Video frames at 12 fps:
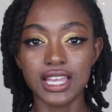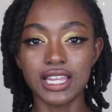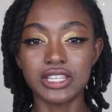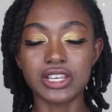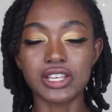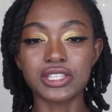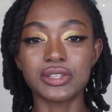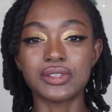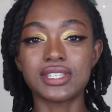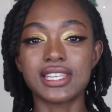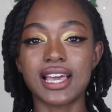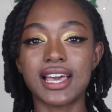It is also
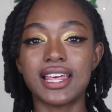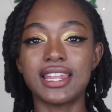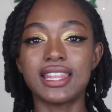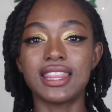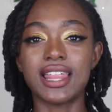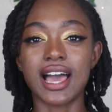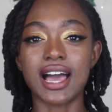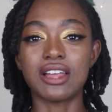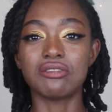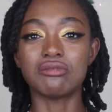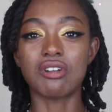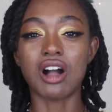said
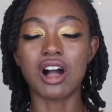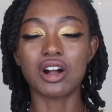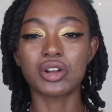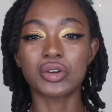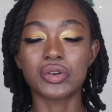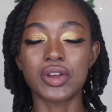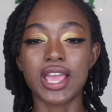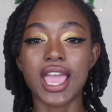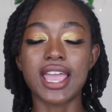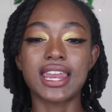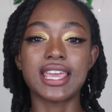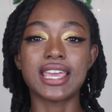that Ra
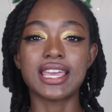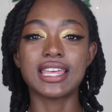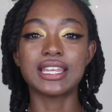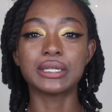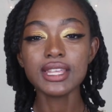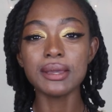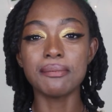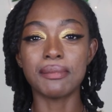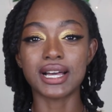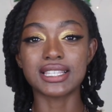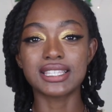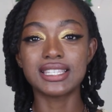created
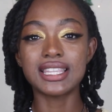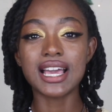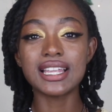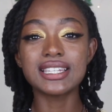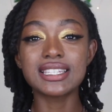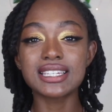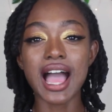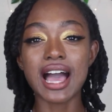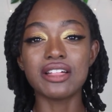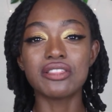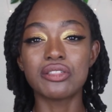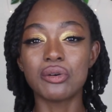Bastet,
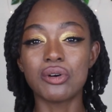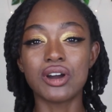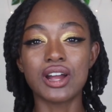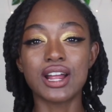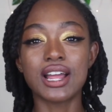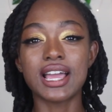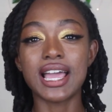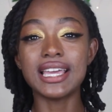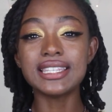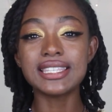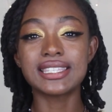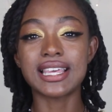Hathor,
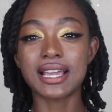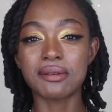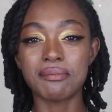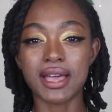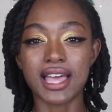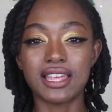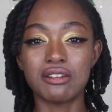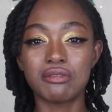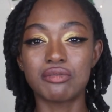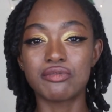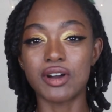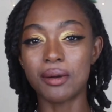and Sekhmet
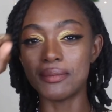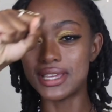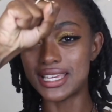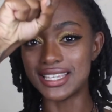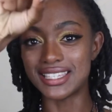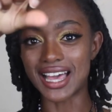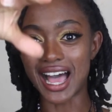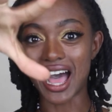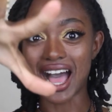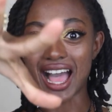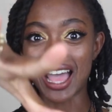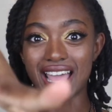from his
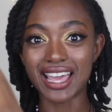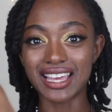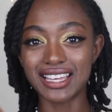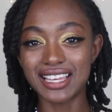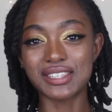eye.